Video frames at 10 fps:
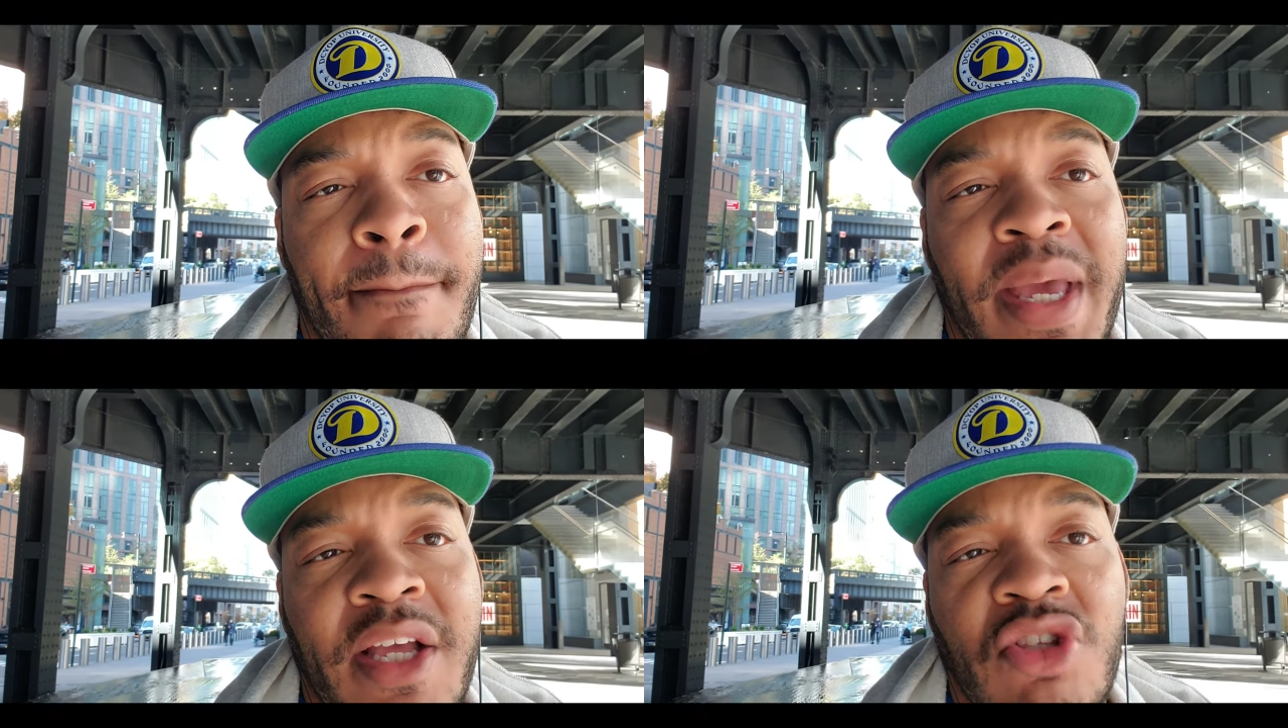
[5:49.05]

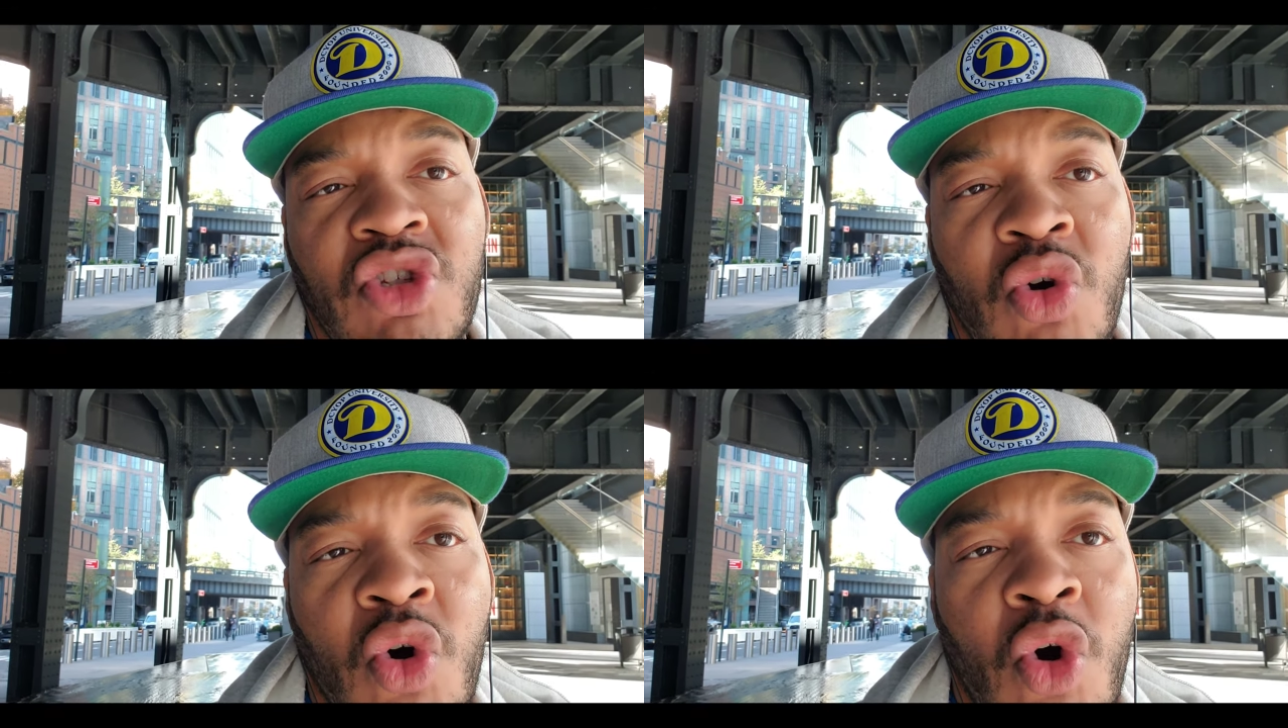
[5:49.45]
big
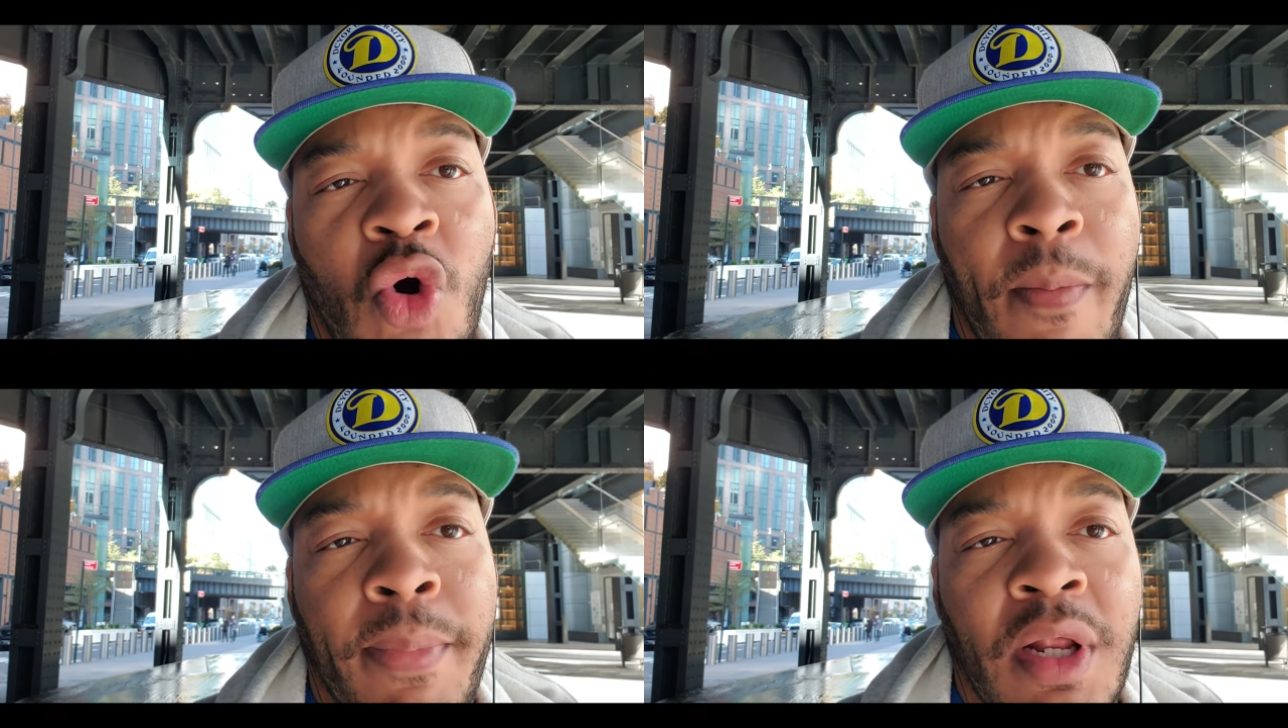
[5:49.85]
and
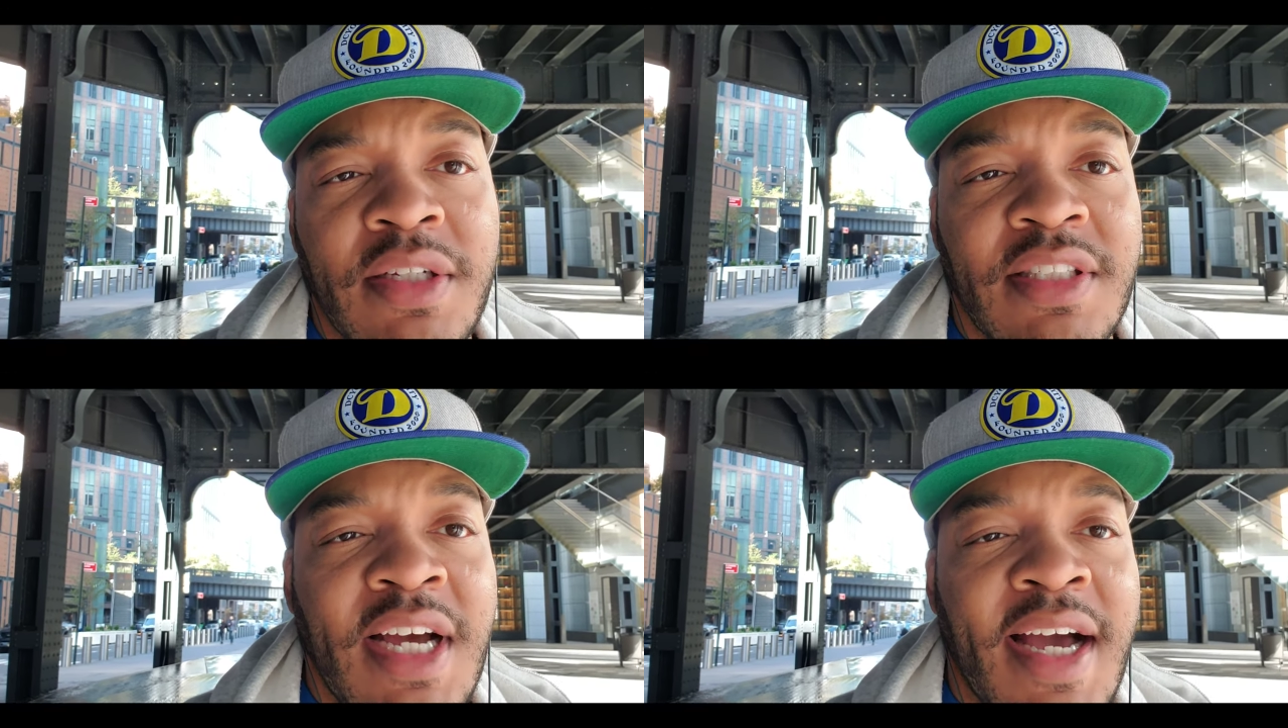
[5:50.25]
tall or
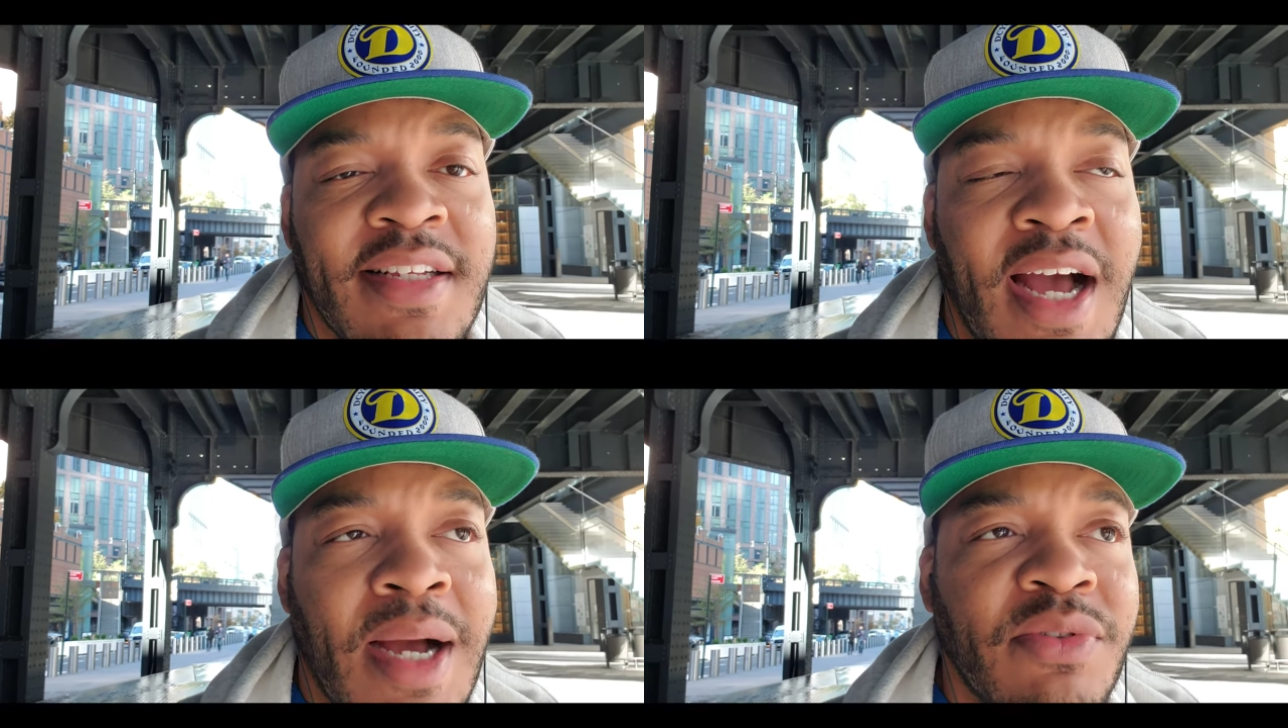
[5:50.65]
plus
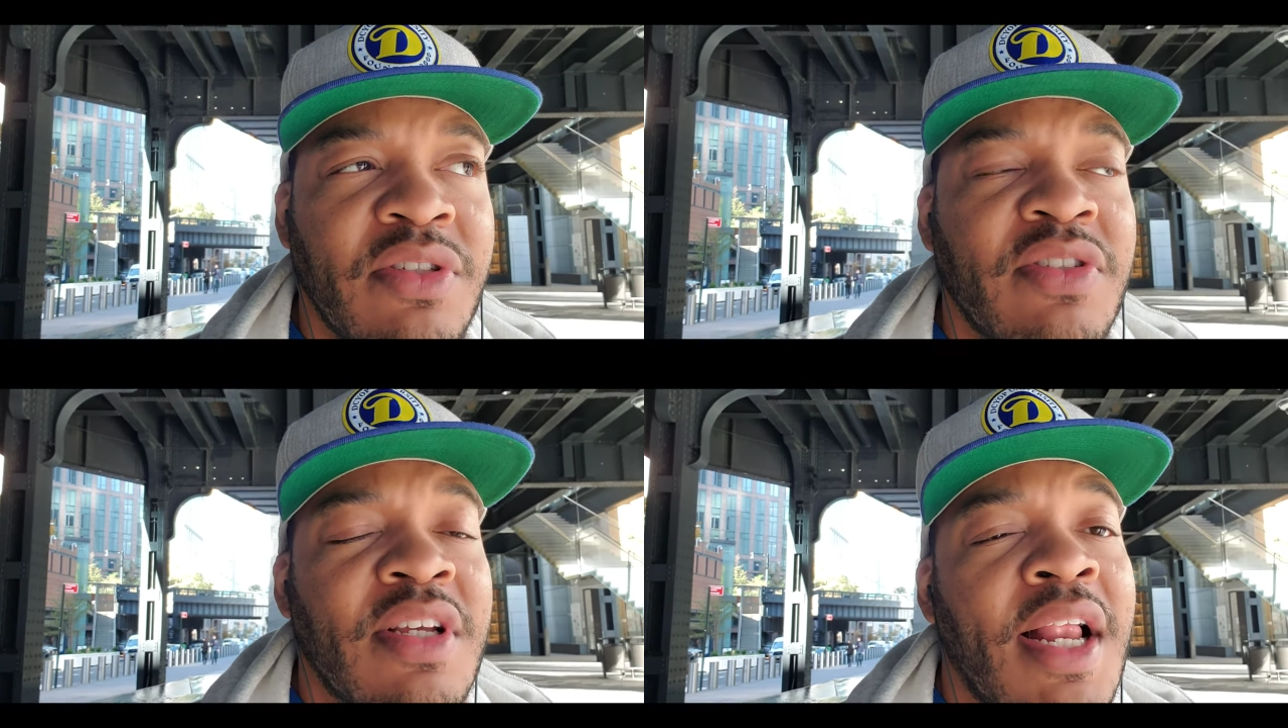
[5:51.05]
size
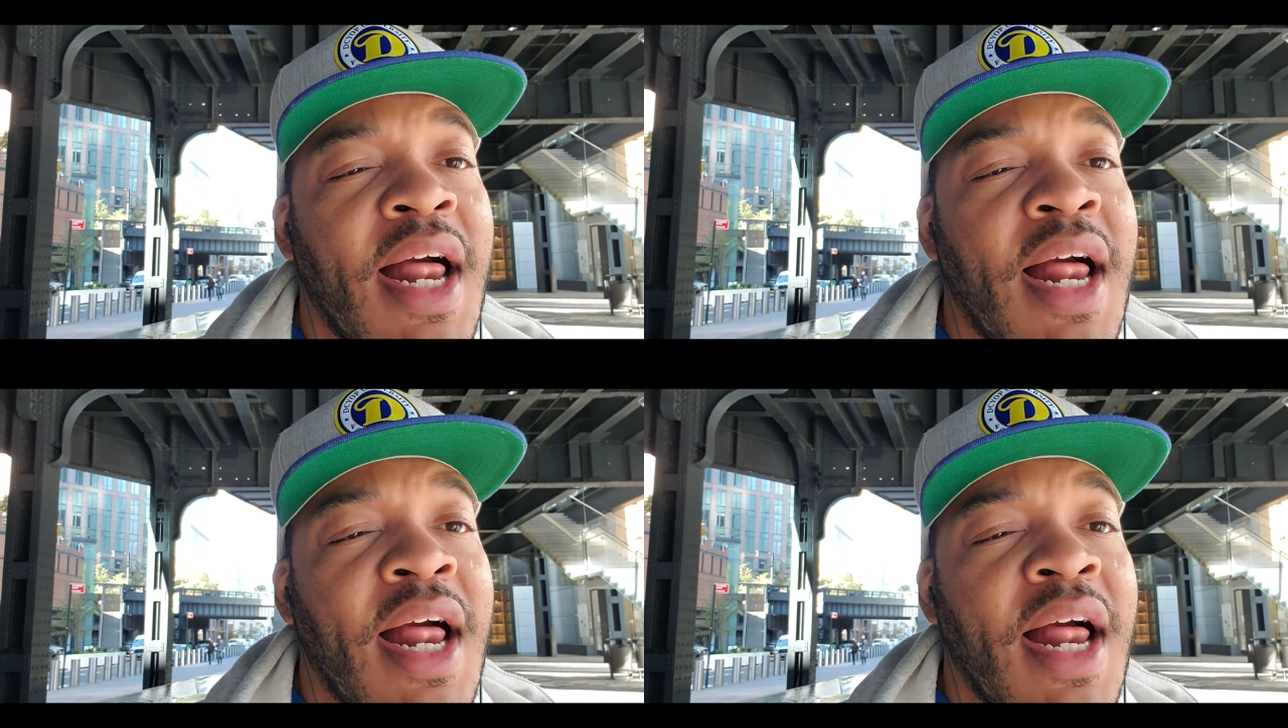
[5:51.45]
option,